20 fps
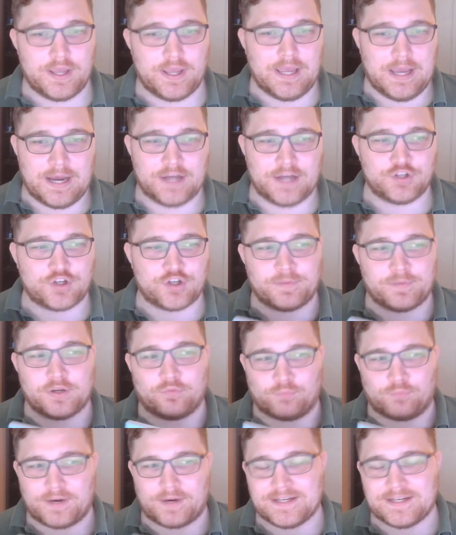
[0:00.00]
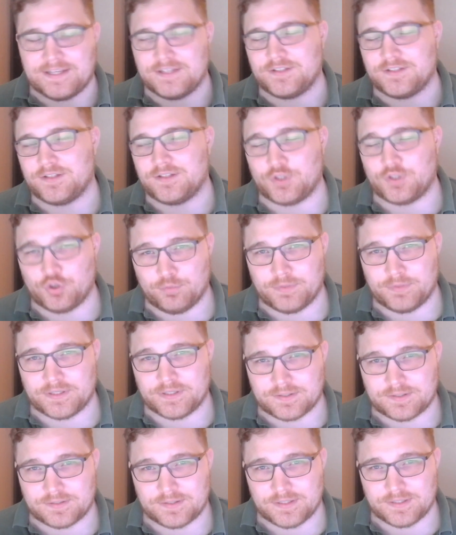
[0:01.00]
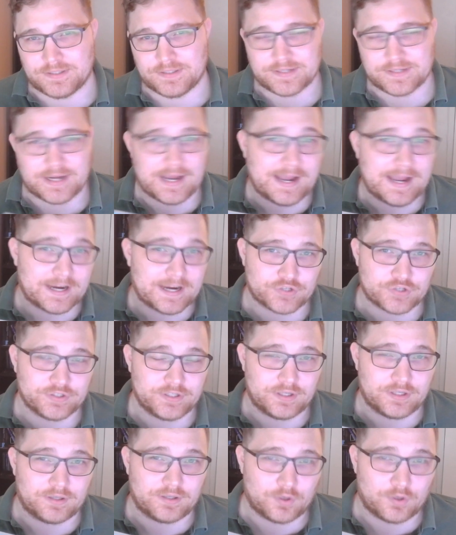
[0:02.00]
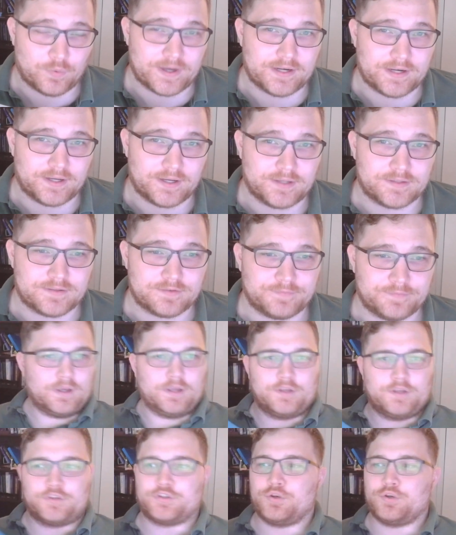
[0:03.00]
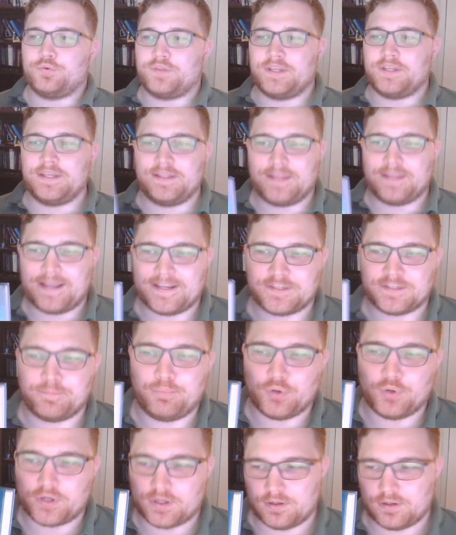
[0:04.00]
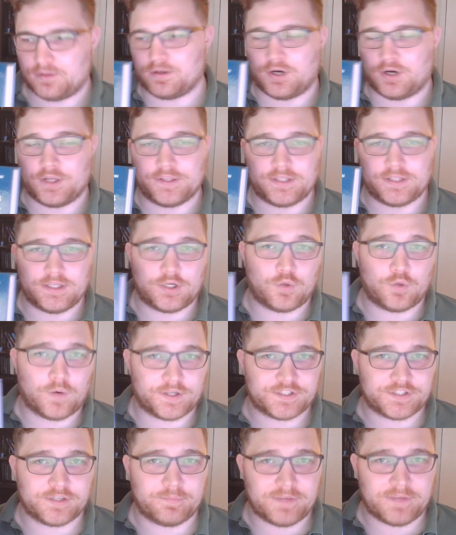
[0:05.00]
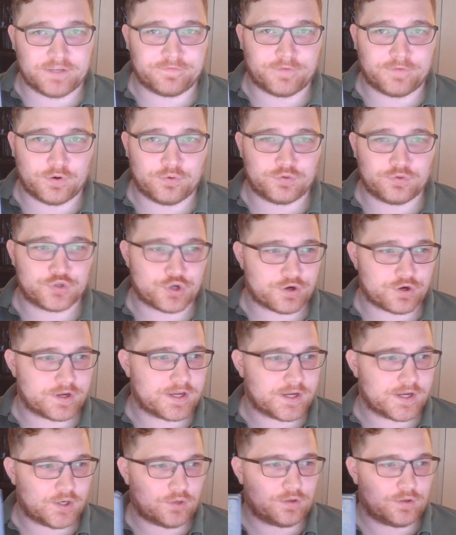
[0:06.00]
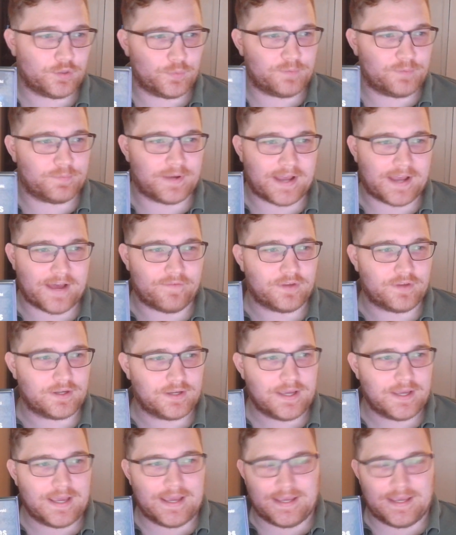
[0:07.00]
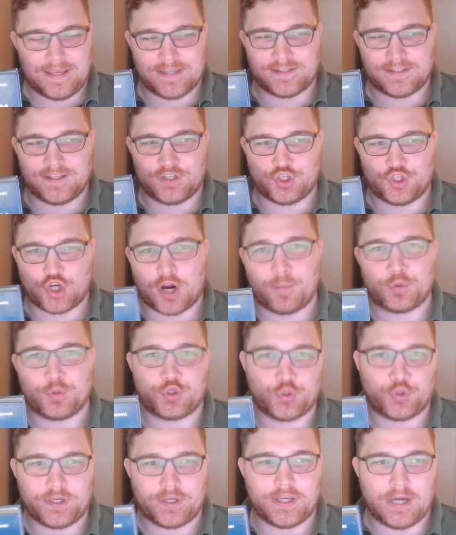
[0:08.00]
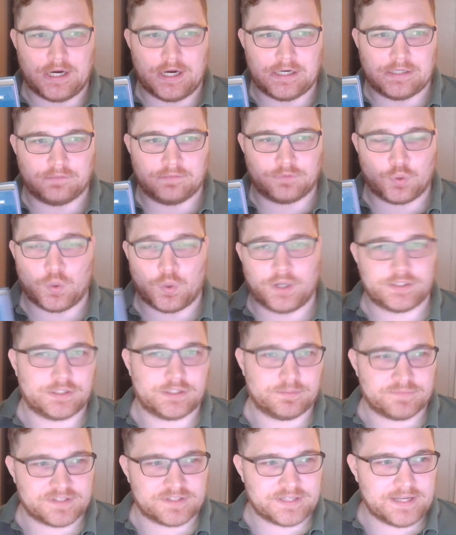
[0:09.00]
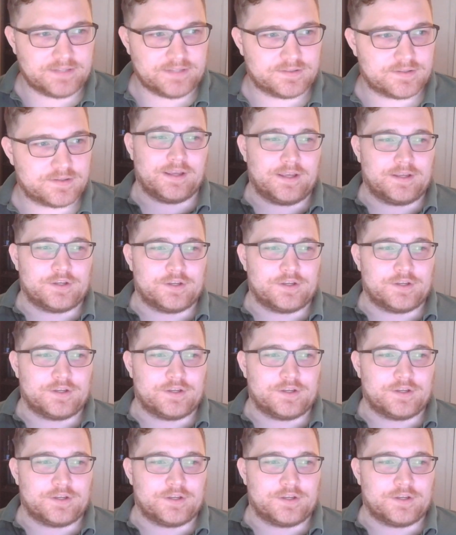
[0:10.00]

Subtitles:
Jumping right into qubits is actually quite nice. So the last book on the quantum info journey here that we've been having is The Geometry of Quantum States.